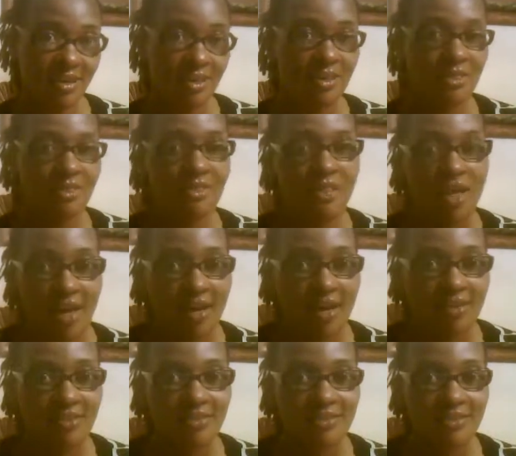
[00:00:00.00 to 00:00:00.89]
that
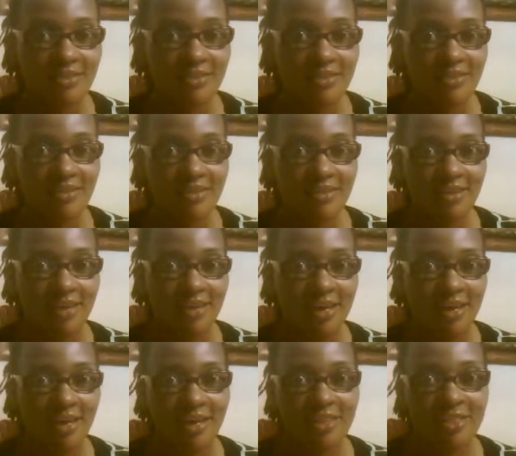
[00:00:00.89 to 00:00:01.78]

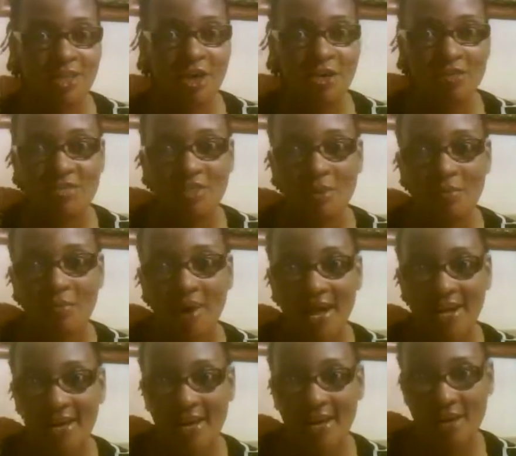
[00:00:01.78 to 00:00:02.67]
there is
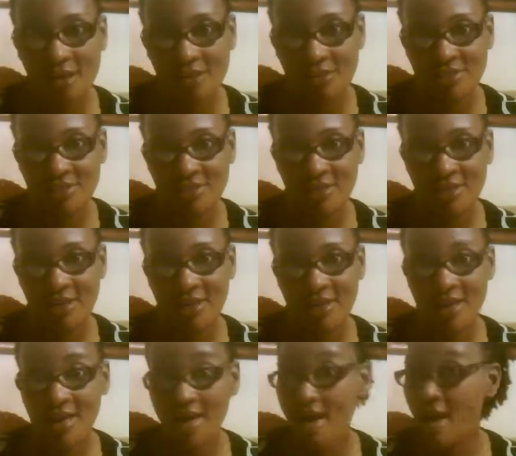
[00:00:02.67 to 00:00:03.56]
somebody else
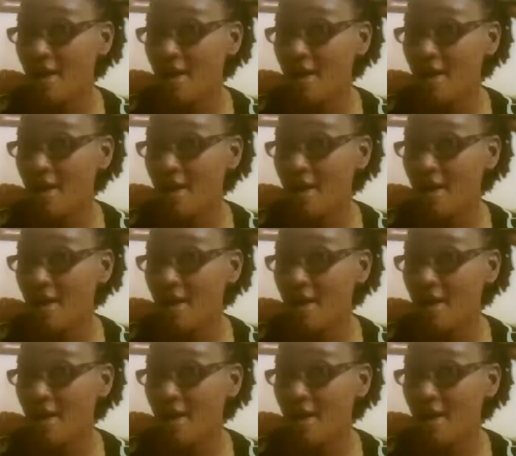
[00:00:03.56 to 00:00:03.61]
and